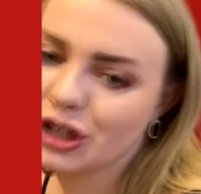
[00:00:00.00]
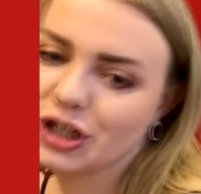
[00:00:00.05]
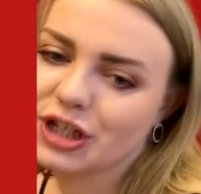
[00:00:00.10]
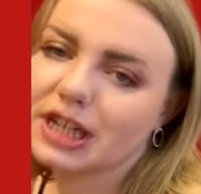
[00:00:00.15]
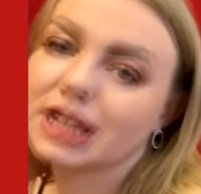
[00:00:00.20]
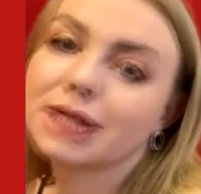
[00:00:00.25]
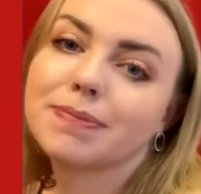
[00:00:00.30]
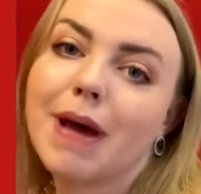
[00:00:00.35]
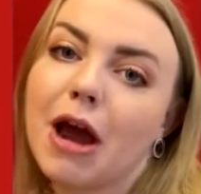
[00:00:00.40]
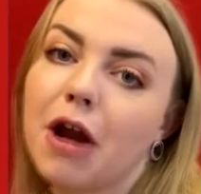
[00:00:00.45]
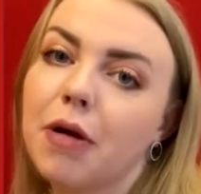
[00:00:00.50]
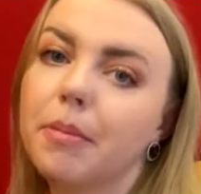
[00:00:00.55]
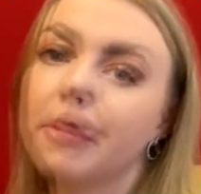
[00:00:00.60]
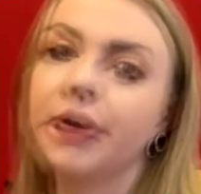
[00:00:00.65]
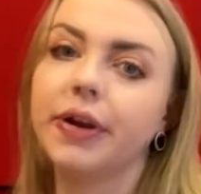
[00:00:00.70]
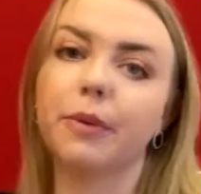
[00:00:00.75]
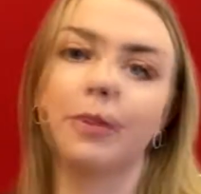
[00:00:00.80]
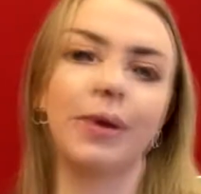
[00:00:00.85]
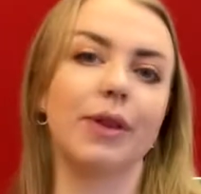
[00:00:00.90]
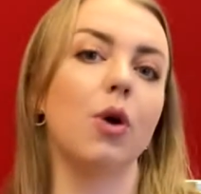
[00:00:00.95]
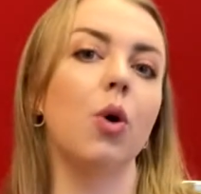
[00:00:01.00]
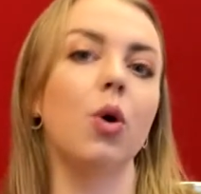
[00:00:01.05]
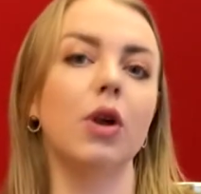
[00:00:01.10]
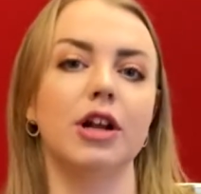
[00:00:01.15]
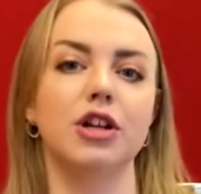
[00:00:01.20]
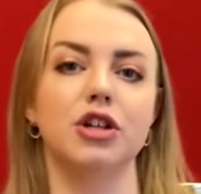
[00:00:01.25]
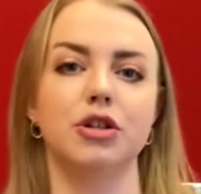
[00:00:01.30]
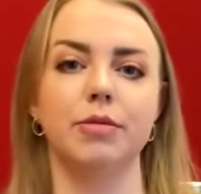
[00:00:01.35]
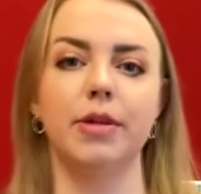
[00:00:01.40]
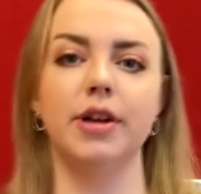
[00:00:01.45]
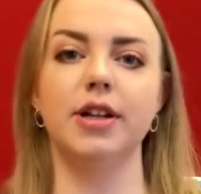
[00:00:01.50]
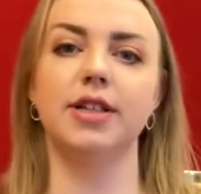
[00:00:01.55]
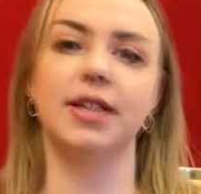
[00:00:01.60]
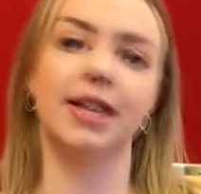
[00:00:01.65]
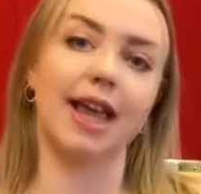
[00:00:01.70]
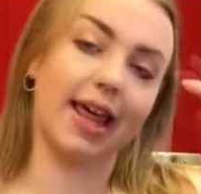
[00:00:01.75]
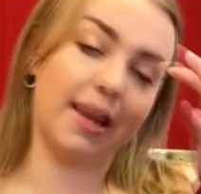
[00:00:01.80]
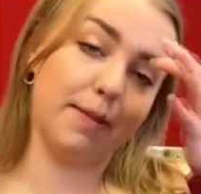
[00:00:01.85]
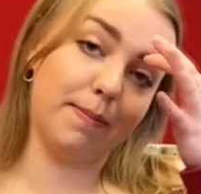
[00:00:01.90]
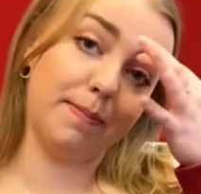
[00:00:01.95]
experiment with all instruments to
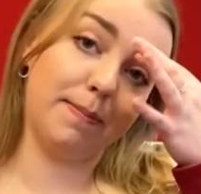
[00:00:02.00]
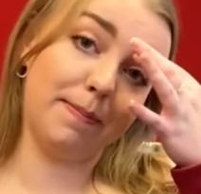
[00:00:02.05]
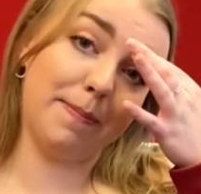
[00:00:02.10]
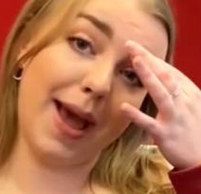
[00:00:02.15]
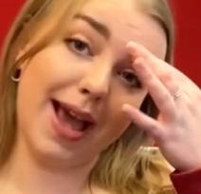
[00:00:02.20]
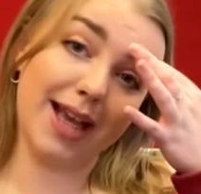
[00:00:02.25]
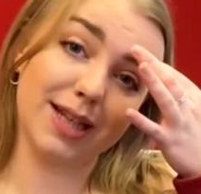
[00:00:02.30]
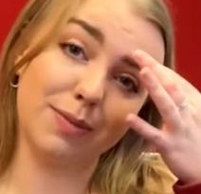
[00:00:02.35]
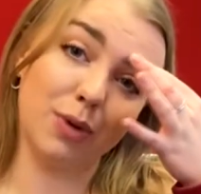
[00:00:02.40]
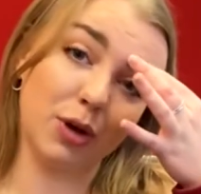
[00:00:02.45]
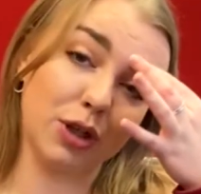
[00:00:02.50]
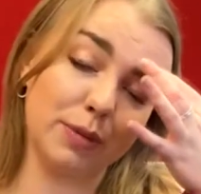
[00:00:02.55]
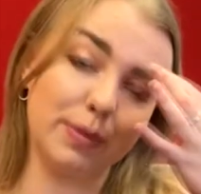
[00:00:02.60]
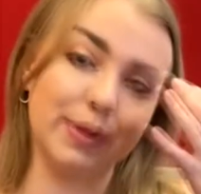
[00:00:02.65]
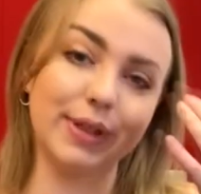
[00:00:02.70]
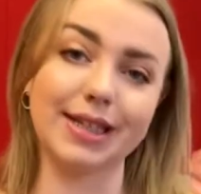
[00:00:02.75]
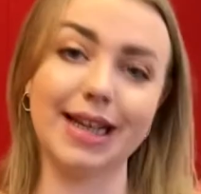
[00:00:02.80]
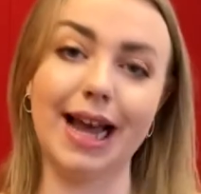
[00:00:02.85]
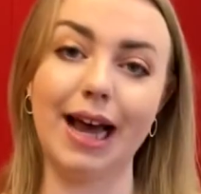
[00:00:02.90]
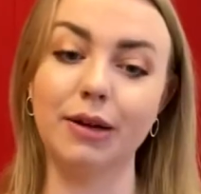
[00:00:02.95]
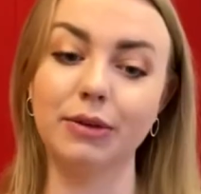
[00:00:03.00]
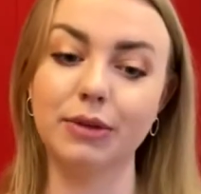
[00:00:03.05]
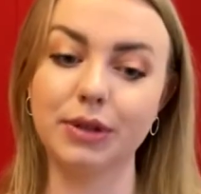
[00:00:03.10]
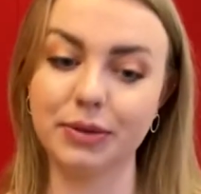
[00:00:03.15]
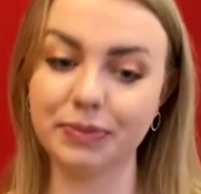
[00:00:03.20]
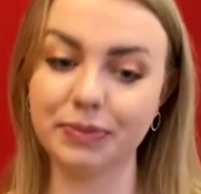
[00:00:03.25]
get the best possible sounds.